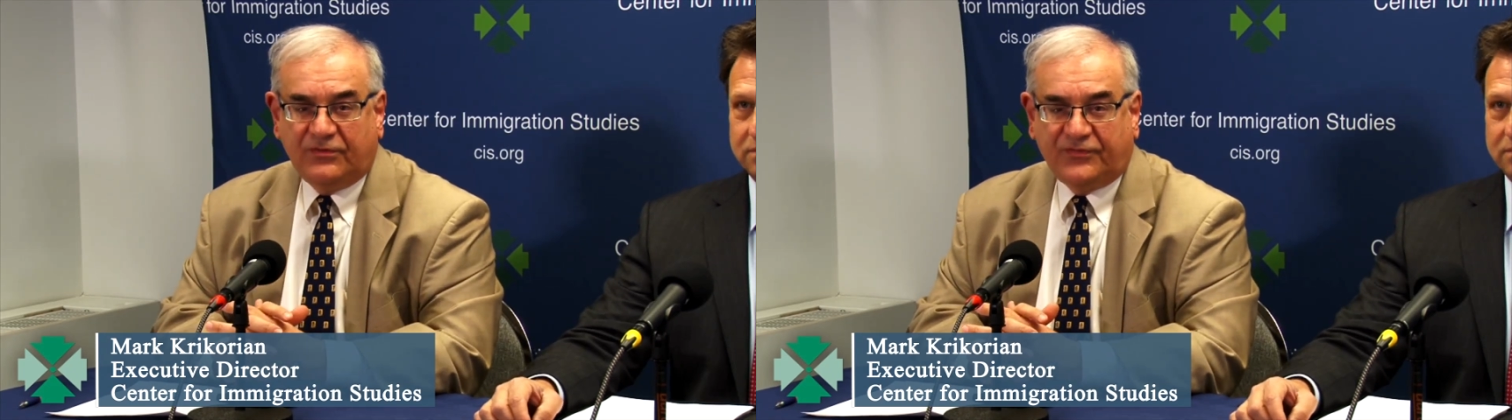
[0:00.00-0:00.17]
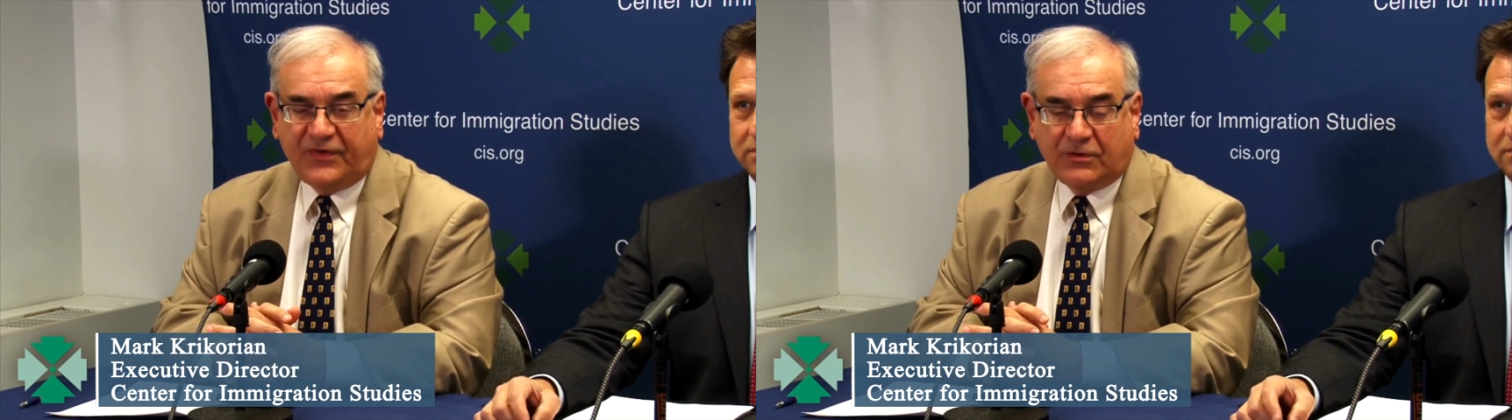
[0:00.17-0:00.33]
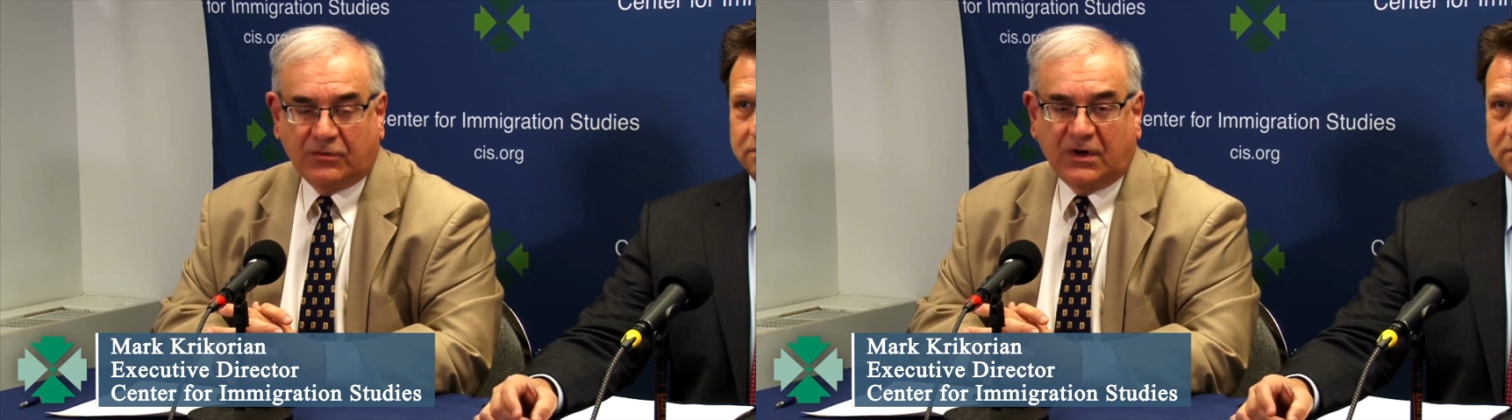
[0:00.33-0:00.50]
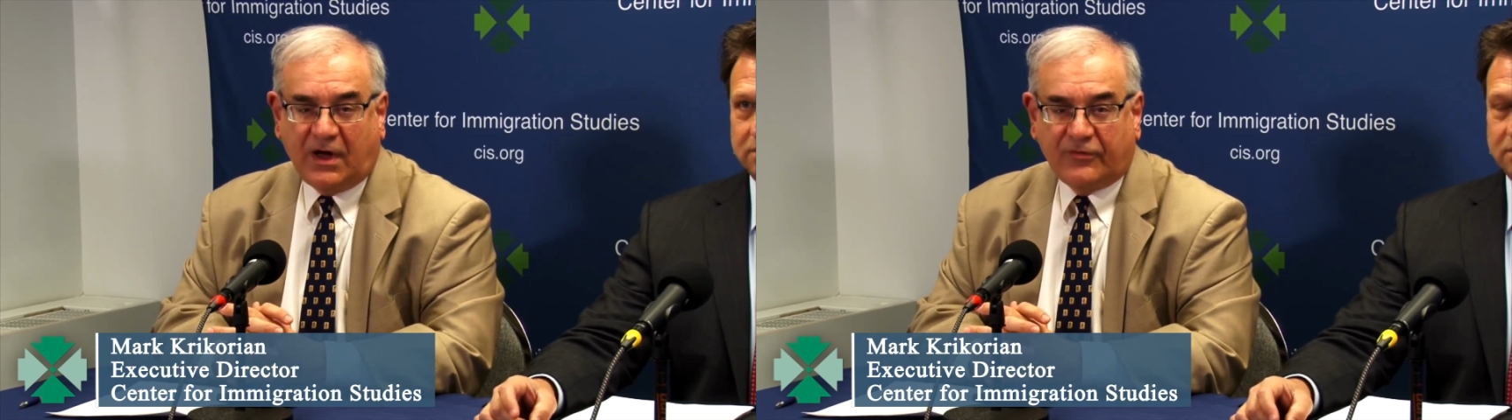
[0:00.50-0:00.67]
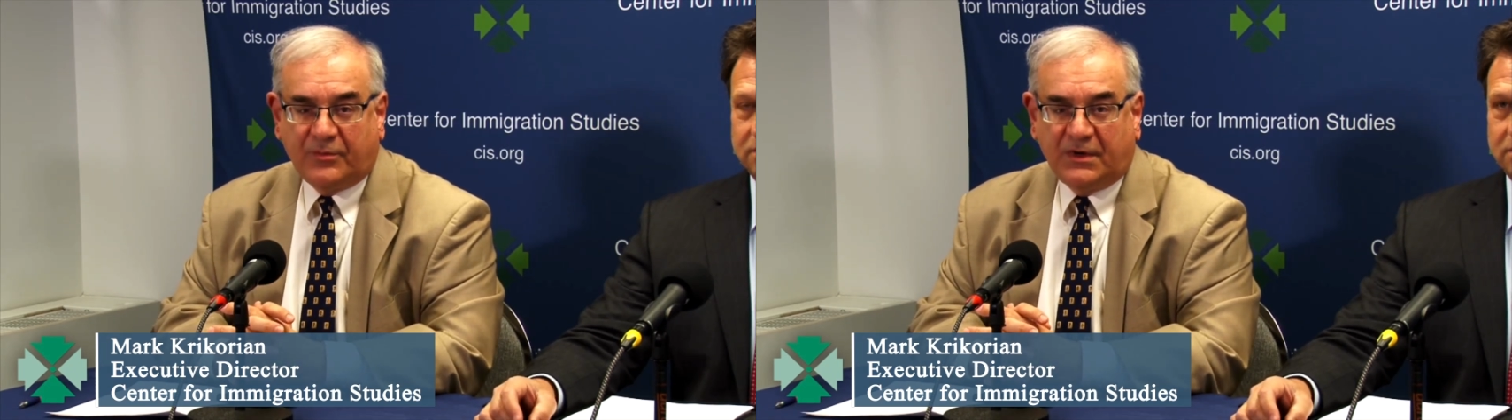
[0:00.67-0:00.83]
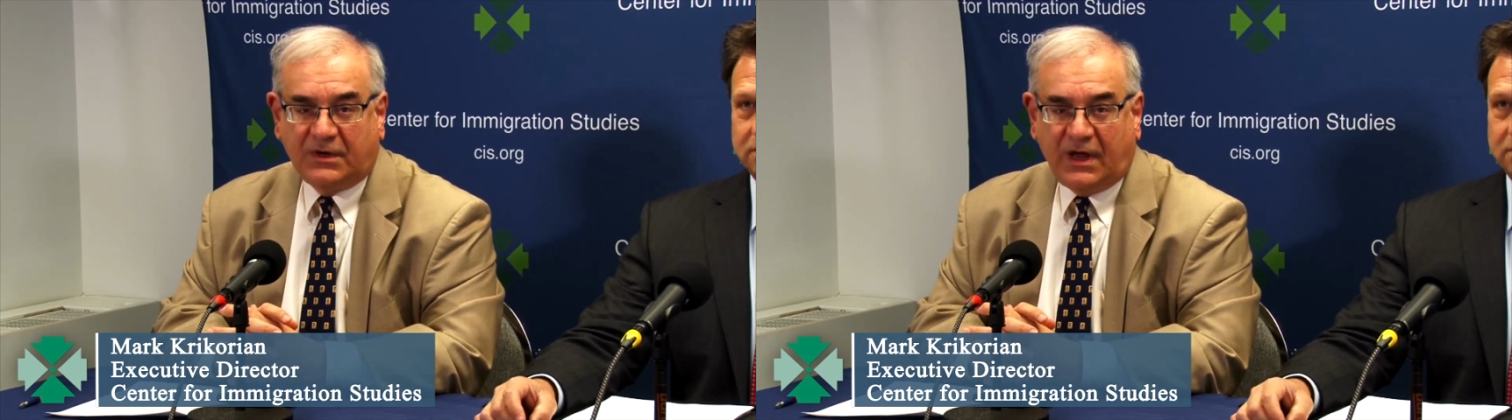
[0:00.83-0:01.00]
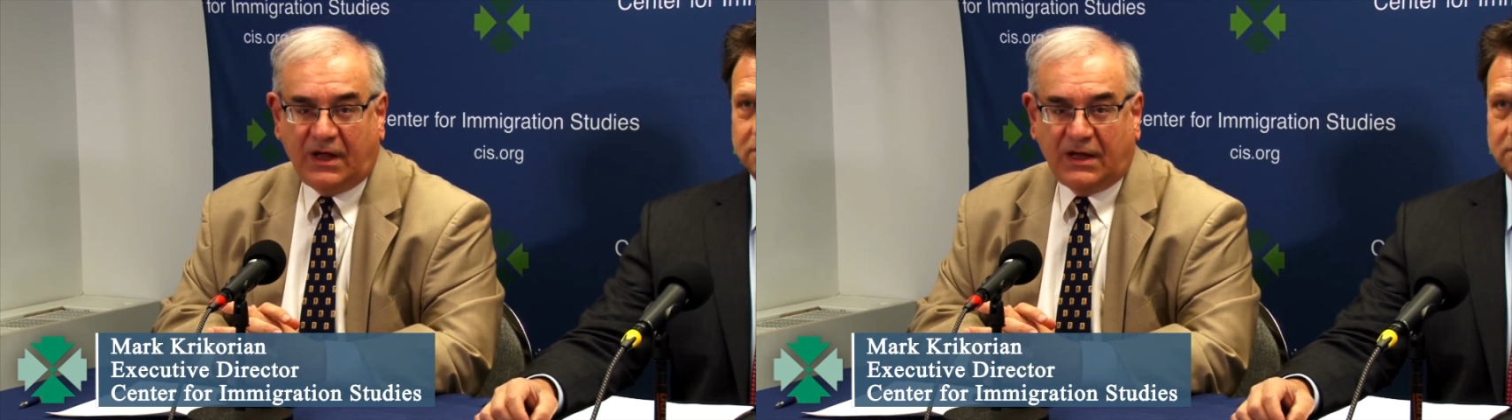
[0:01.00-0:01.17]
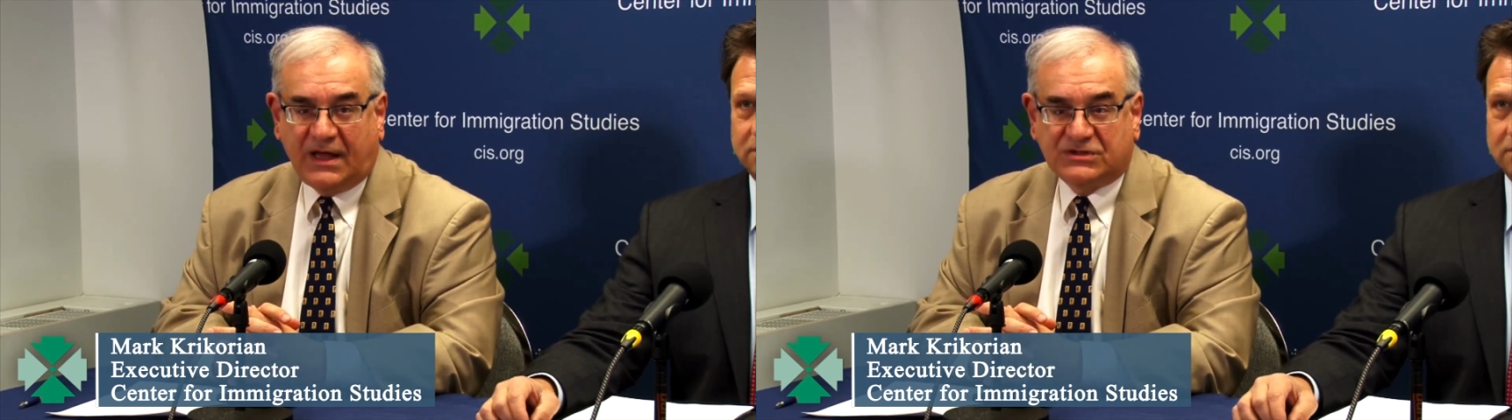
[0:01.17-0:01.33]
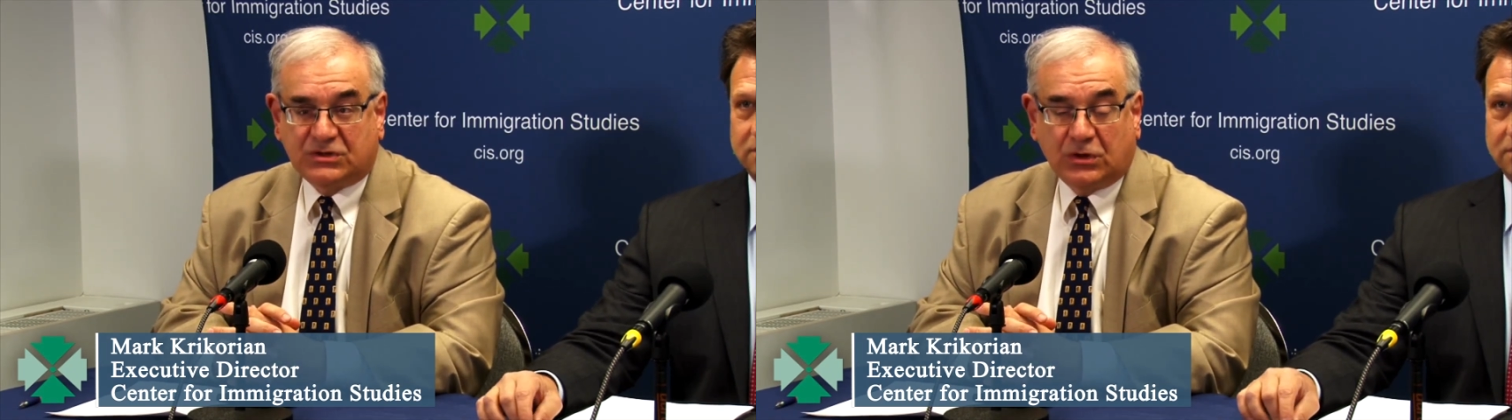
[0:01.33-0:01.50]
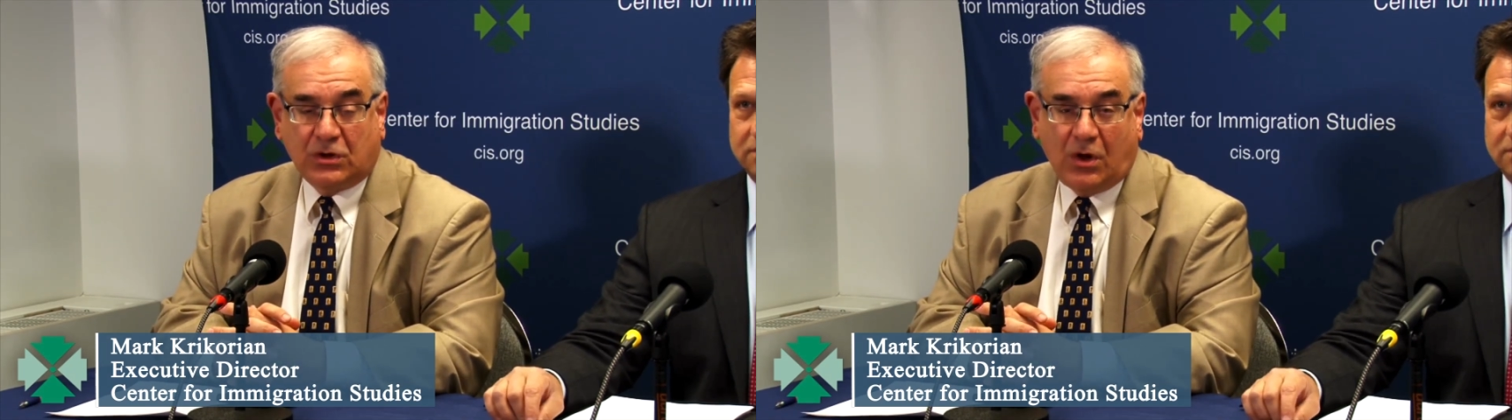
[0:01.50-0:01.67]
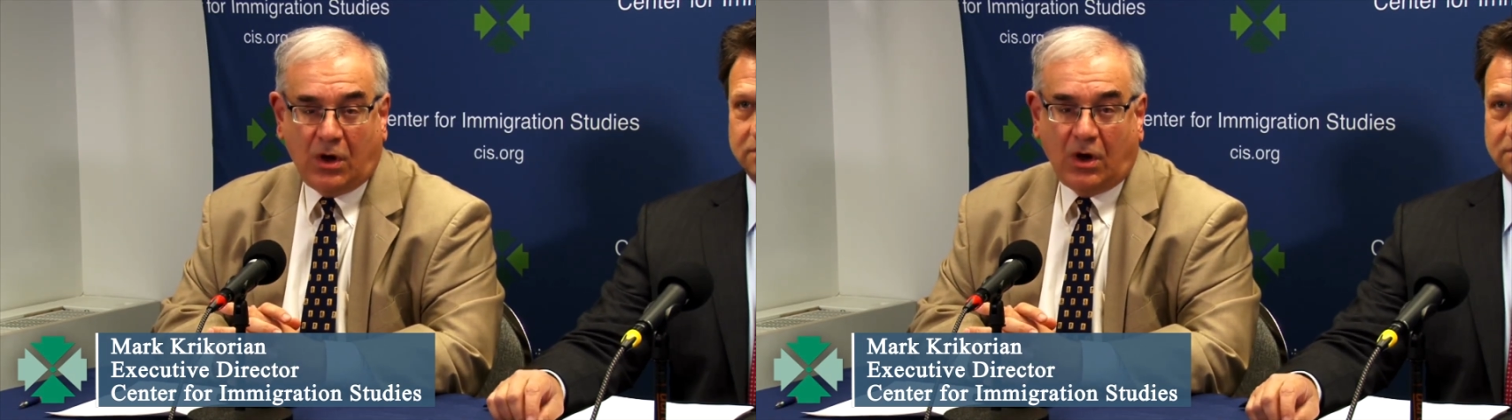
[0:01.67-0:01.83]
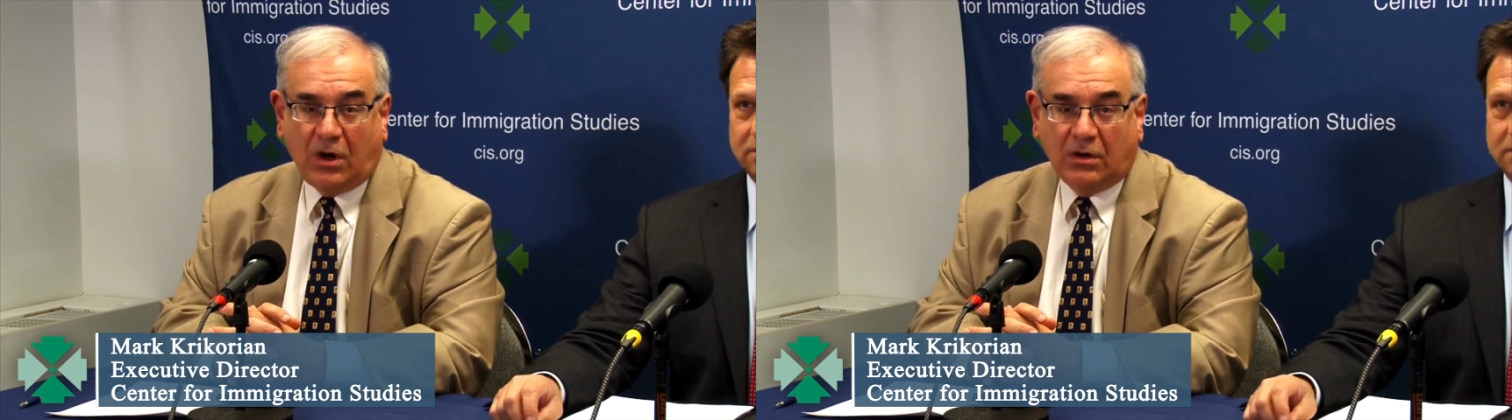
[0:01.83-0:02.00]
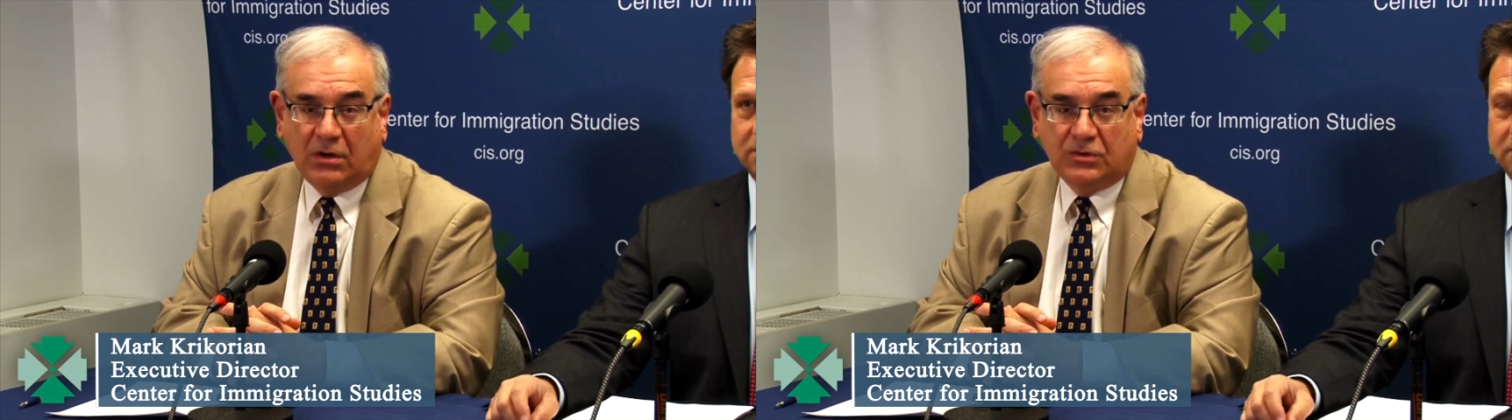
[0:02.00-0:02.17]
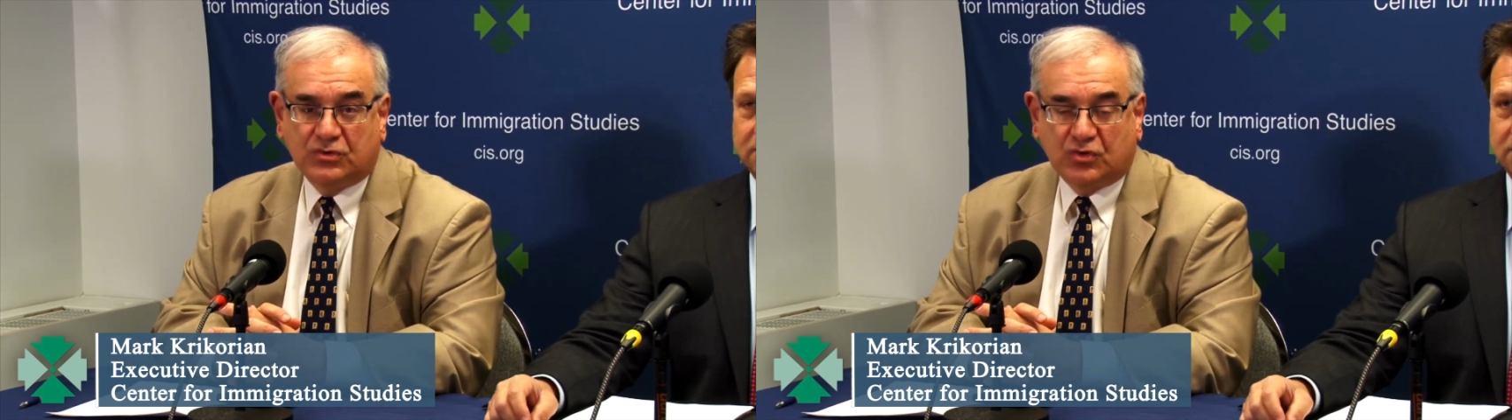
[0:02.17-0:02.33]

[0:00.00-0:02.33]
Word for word: federal government has long